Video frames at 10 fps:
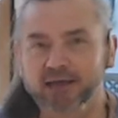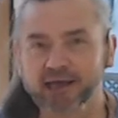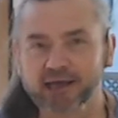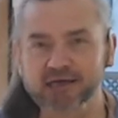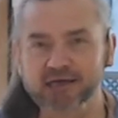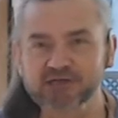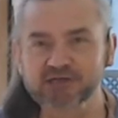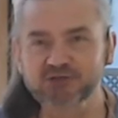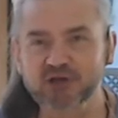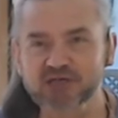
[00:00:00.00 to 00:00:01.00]

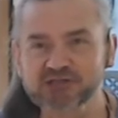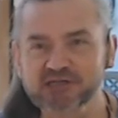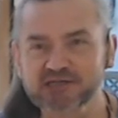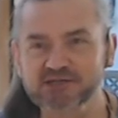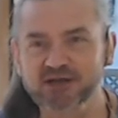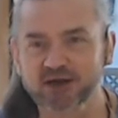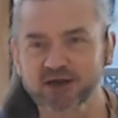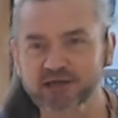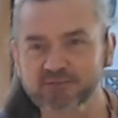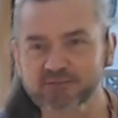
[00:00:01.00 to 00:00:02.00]
Yes, interesting
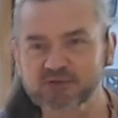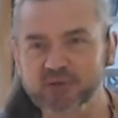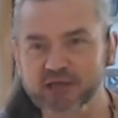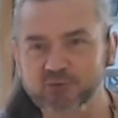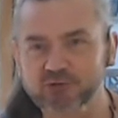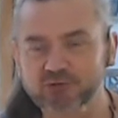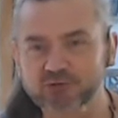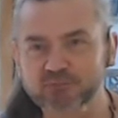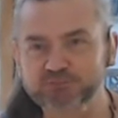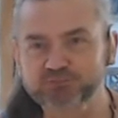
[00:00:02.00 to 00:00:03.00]
times,
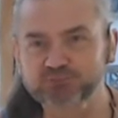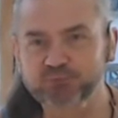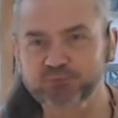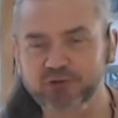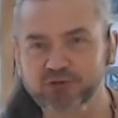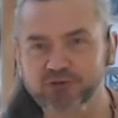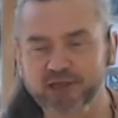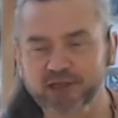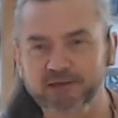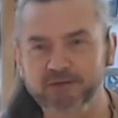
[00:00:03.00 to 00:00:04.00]
people, don't you
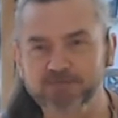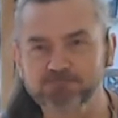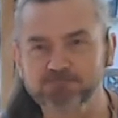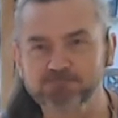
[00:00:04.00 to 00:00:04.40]
think?